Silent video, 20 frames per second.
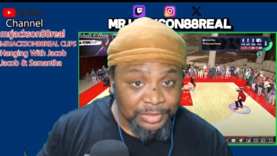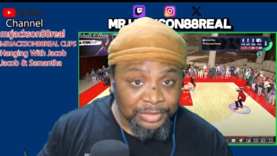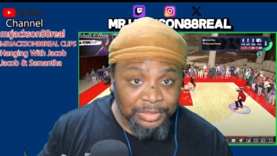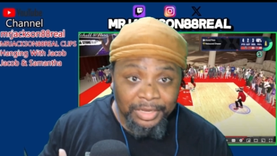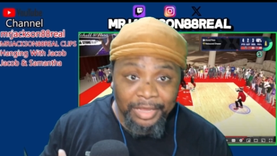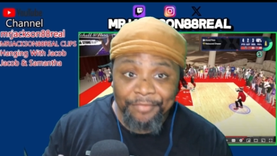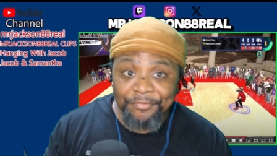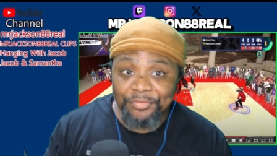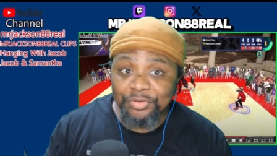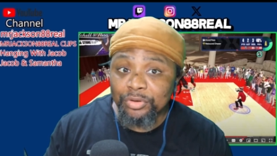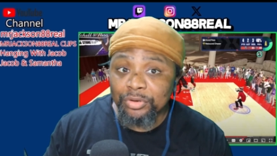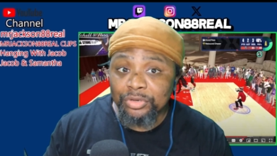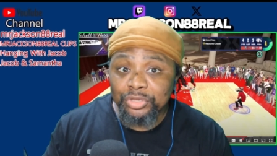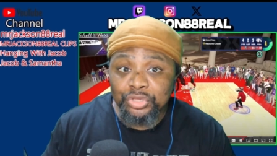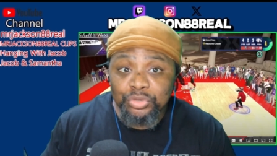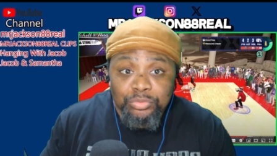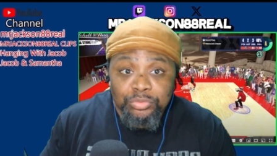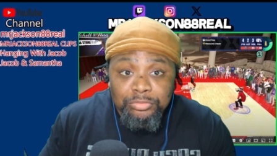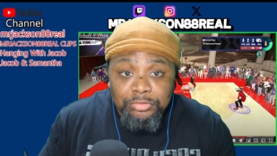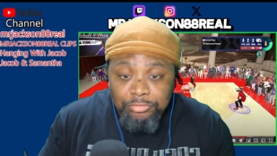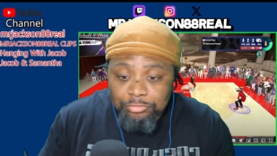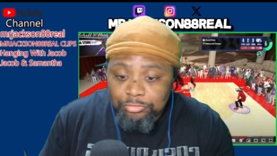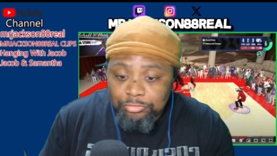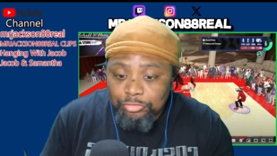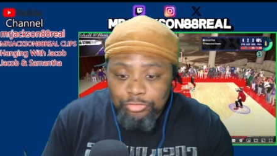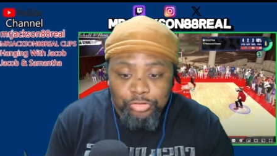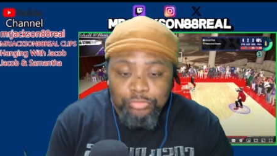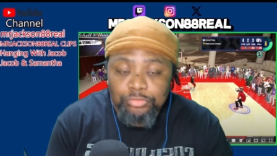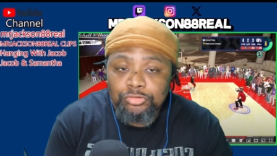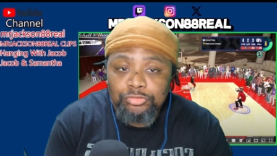If you're a you
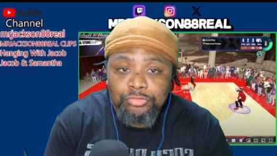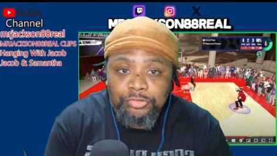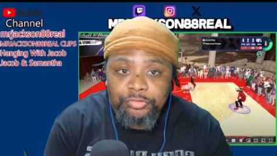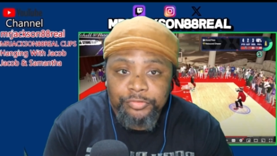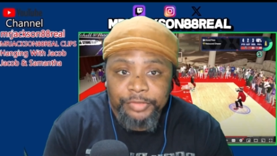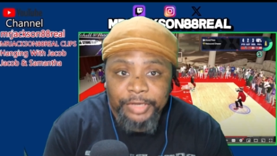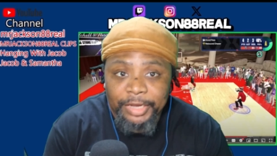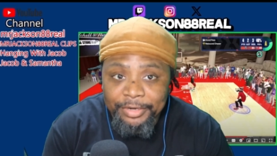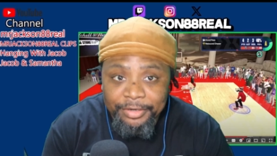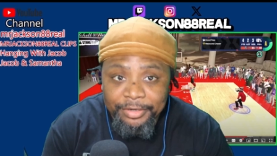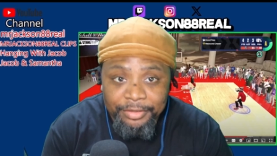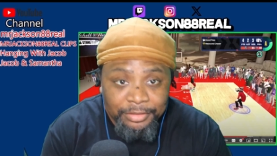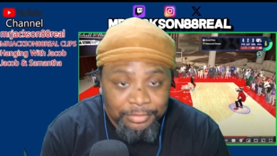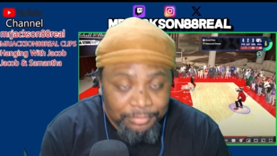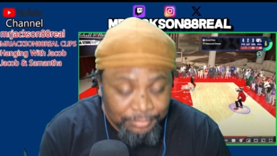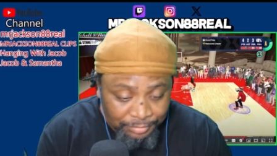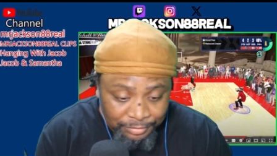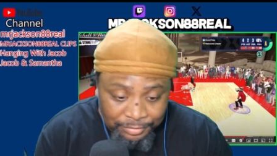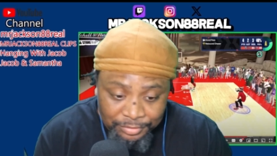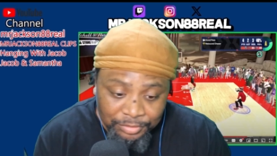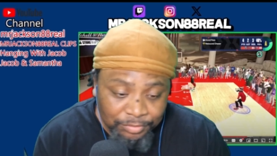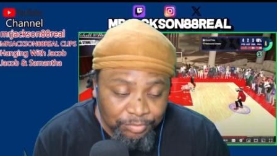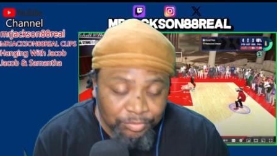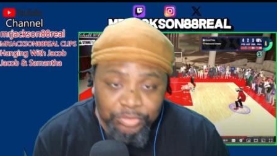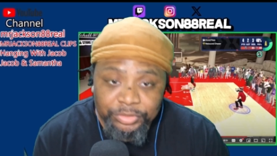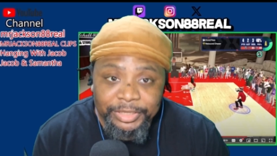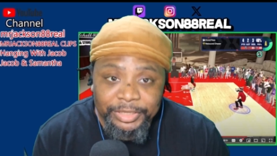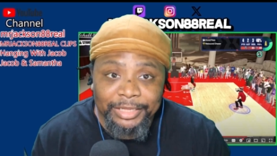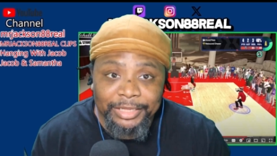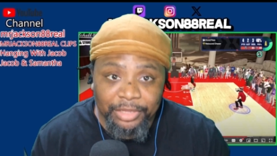YouTube creator,
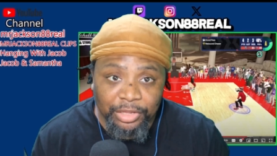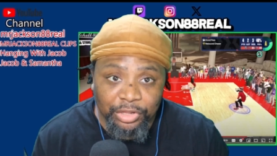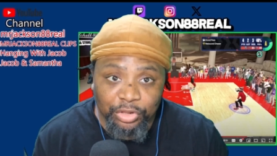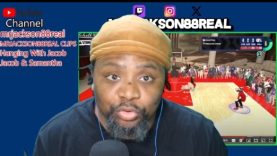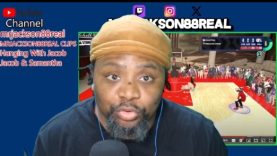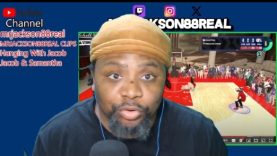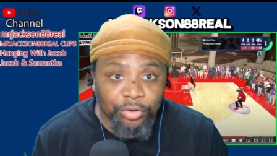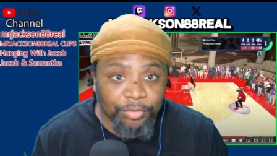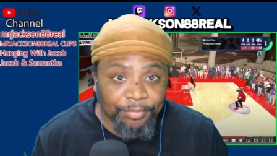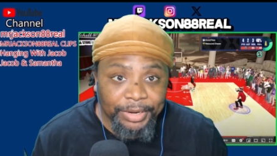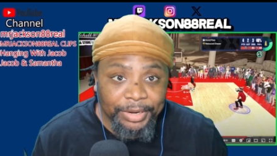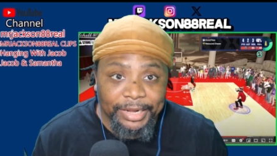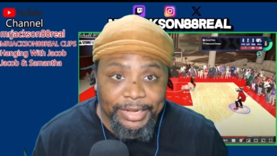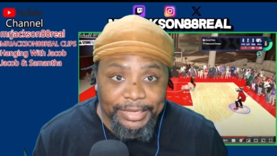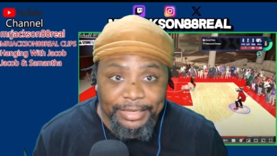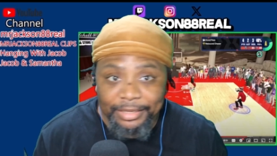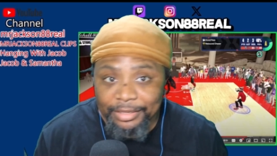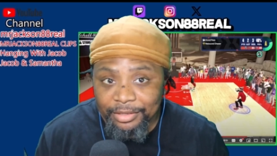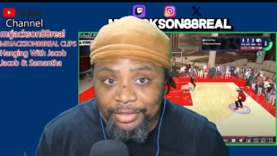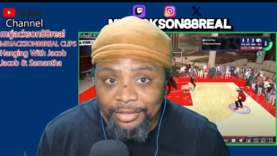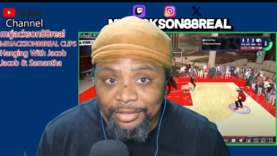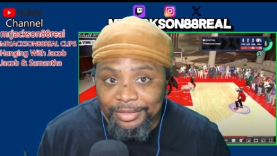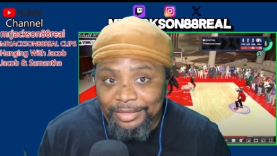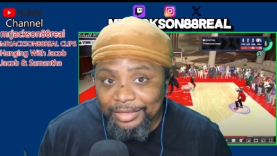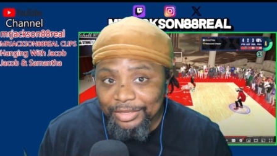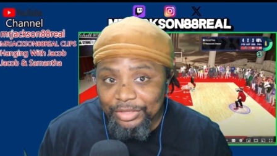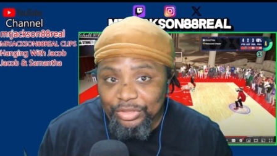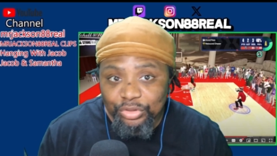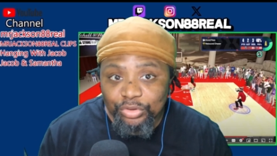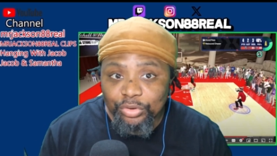most likely you gonna buy it.
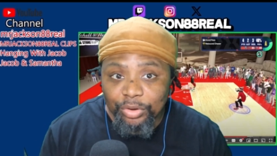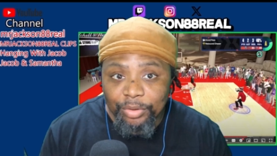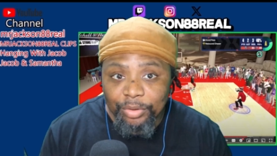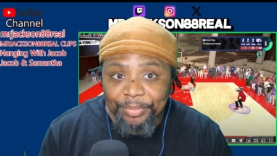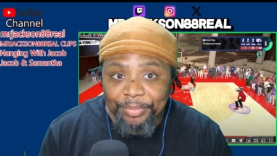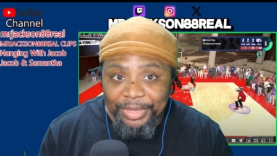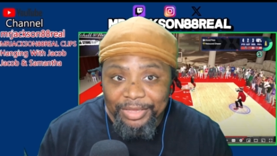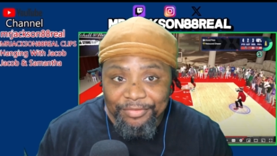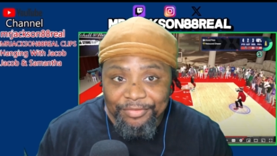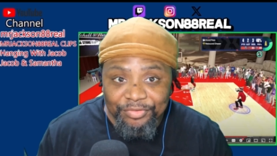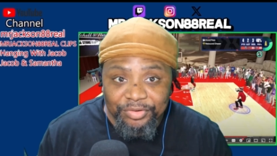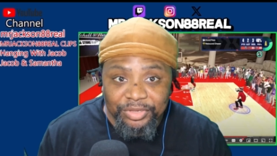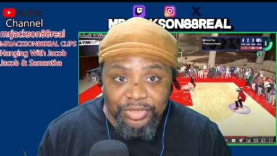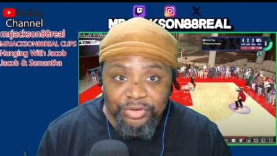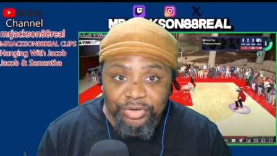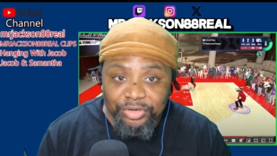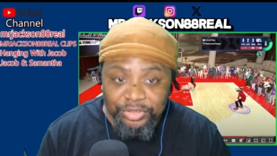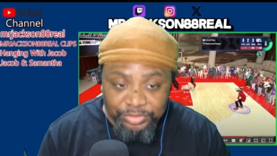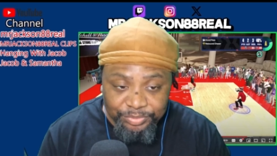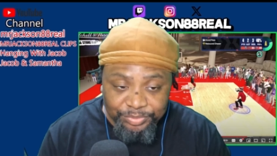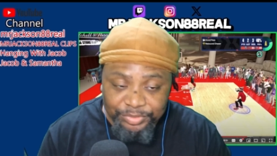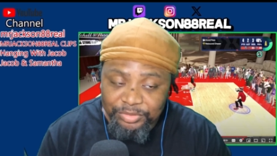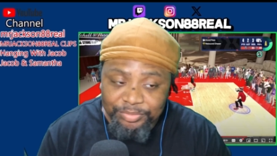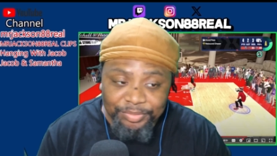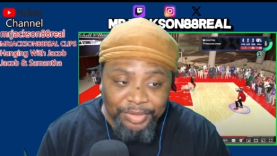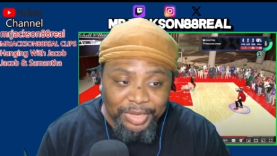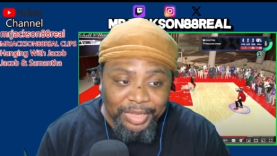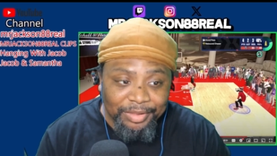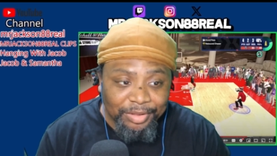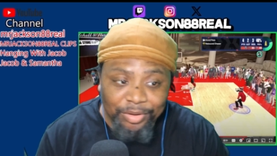You gonna pay for it. You gonna you
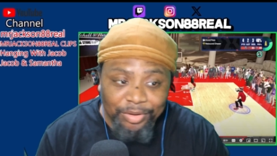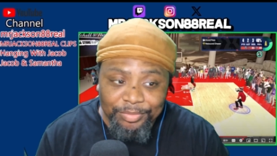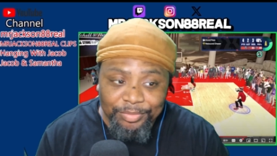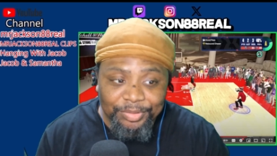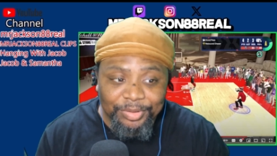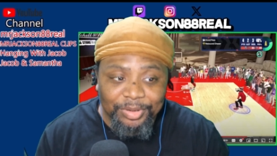probably gonna